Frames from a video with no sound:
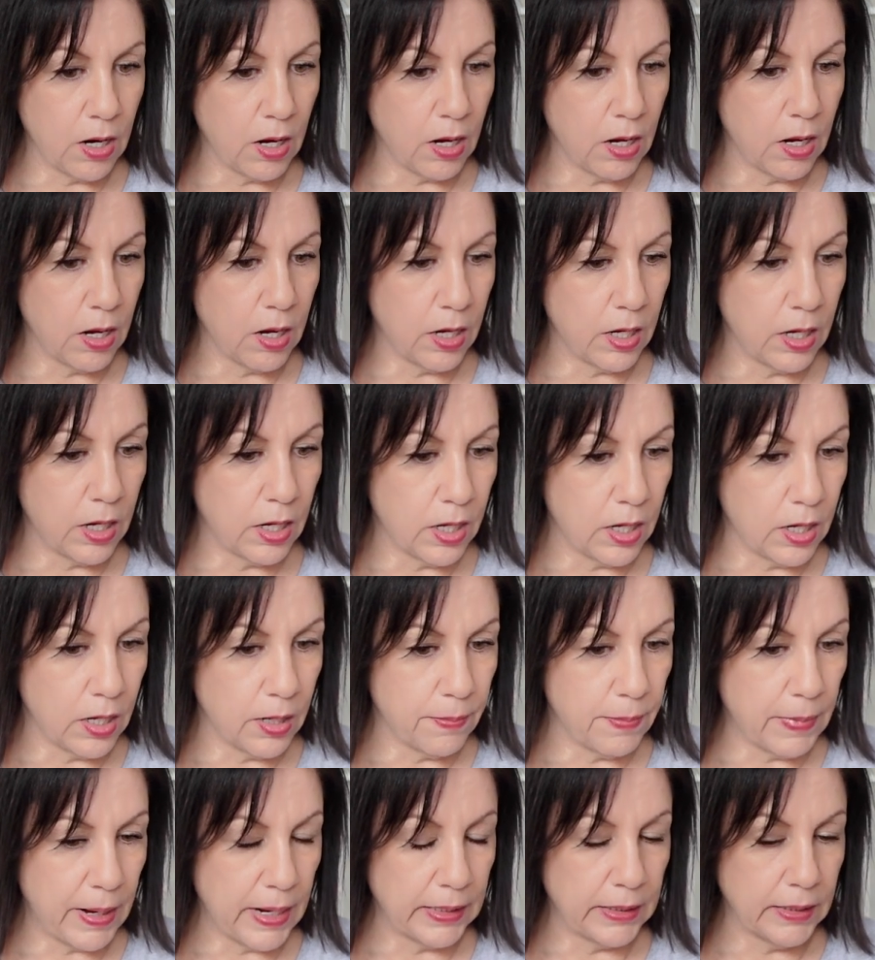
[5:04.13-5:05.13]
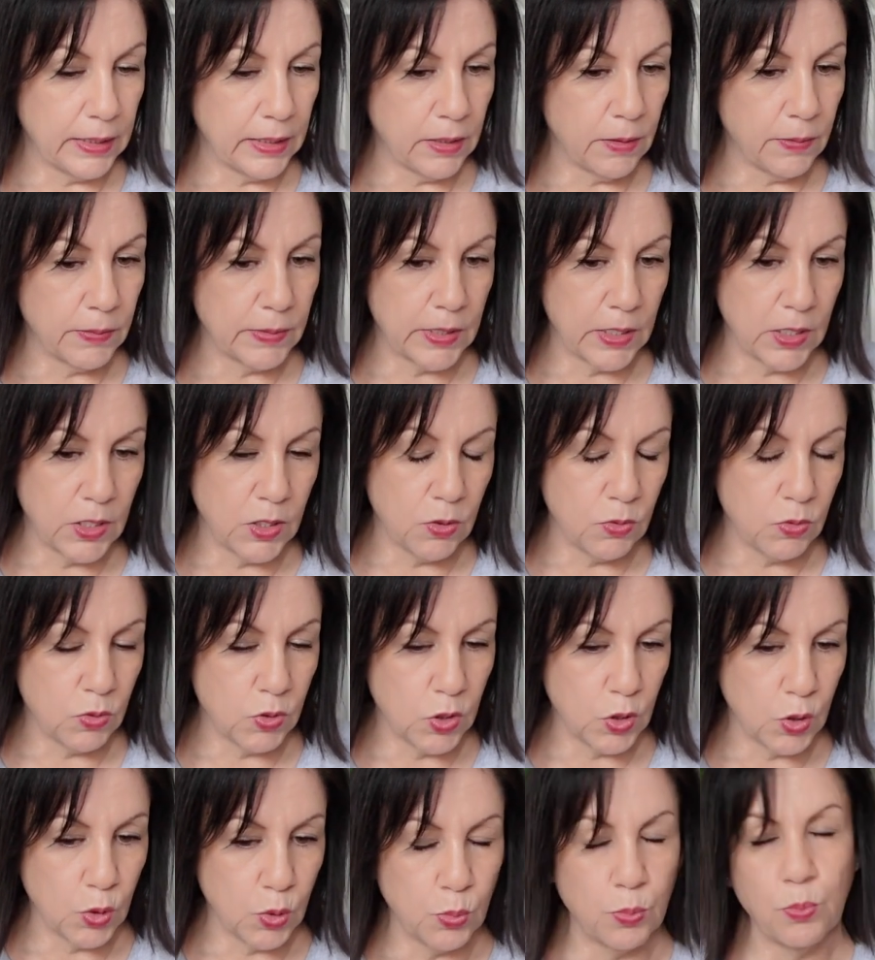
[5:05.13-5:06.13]
I think it was a
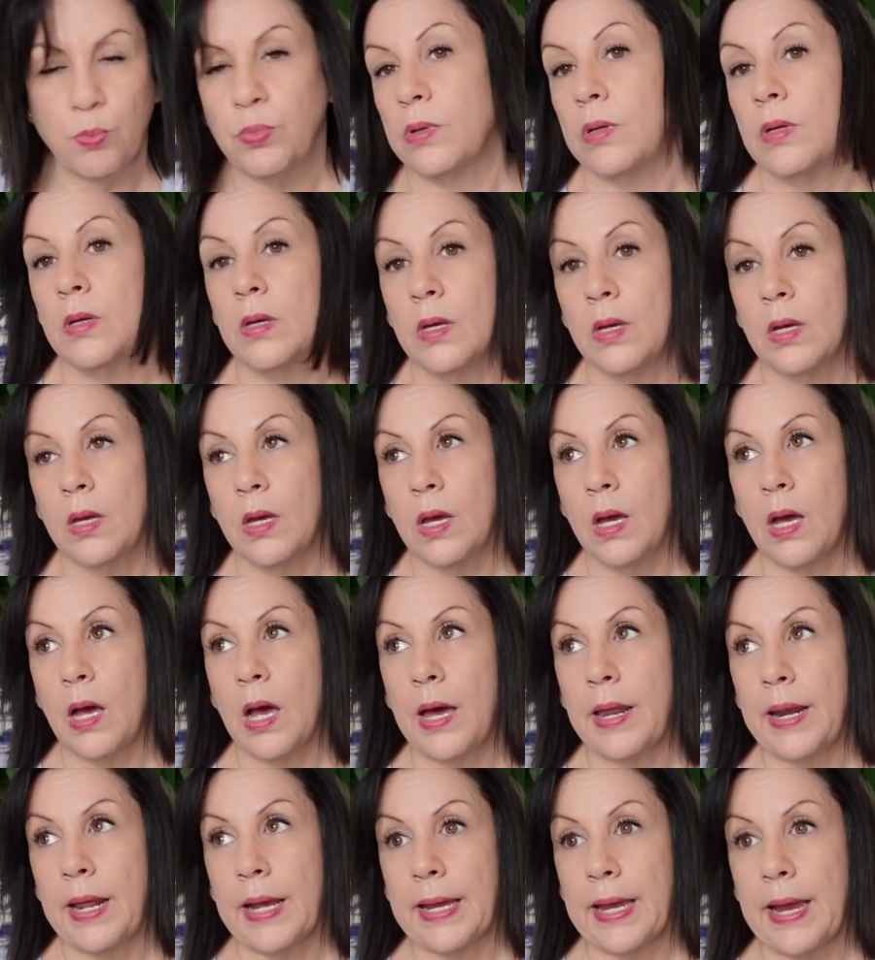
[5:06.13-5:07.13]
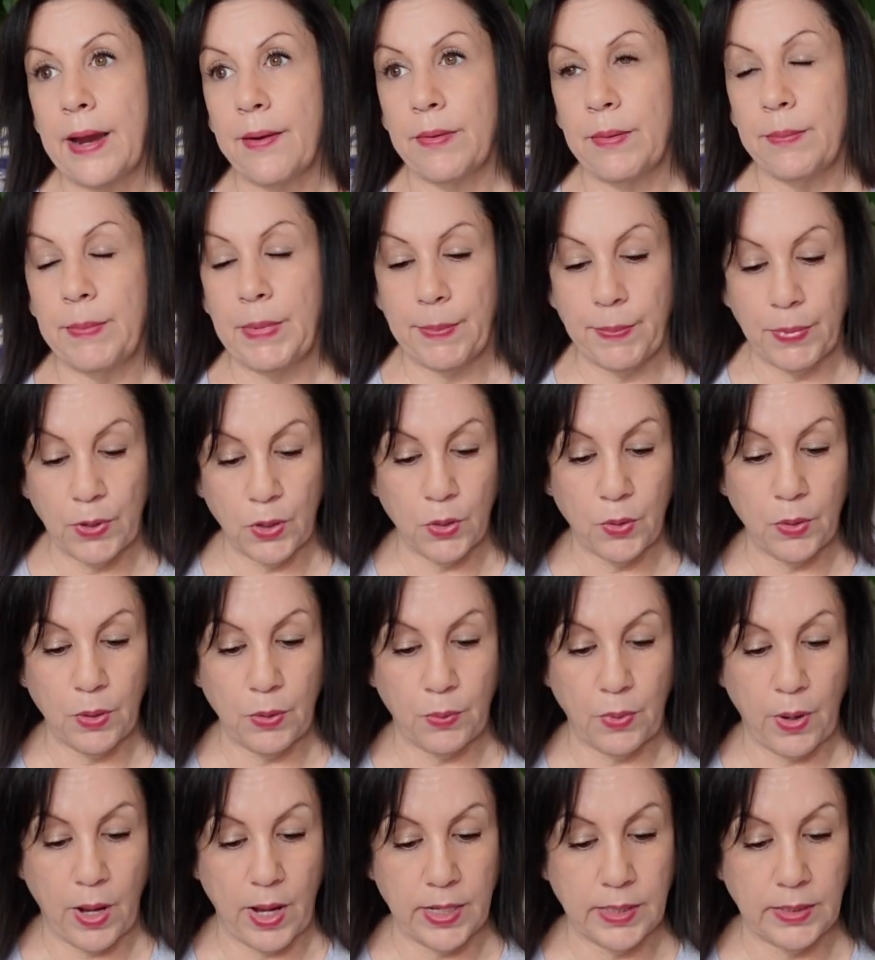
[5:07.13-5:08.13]
YouTube, and I can't remember who it
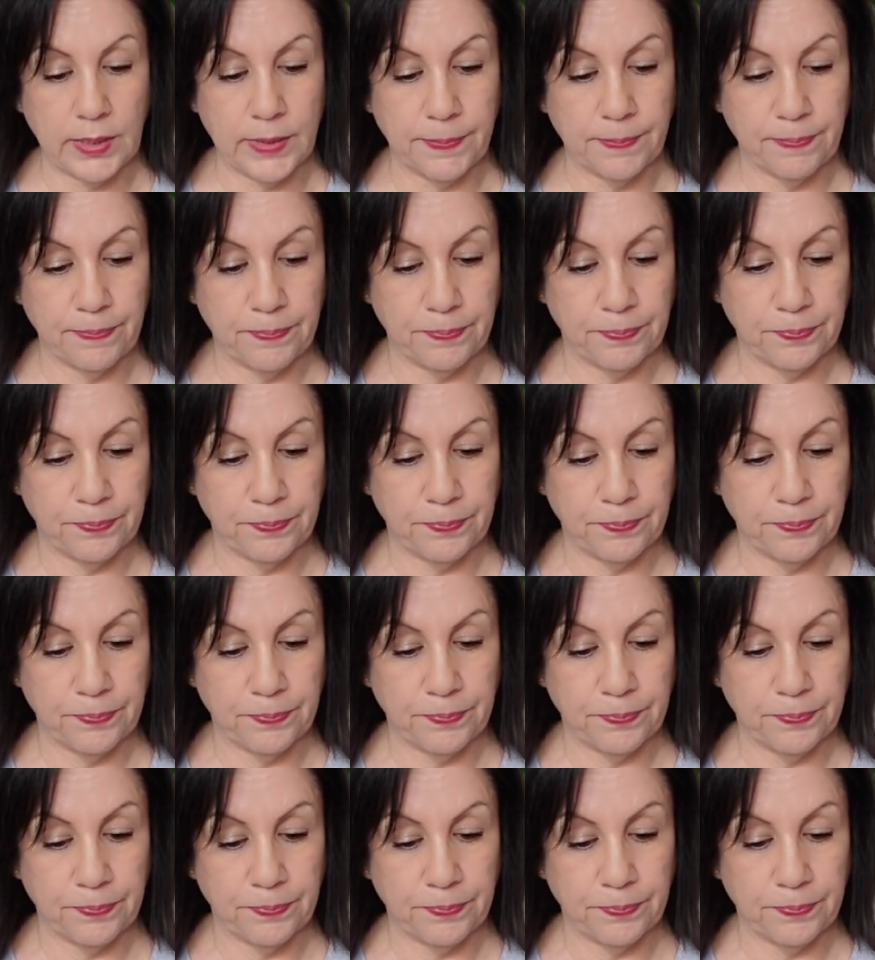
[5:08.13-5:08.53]
was,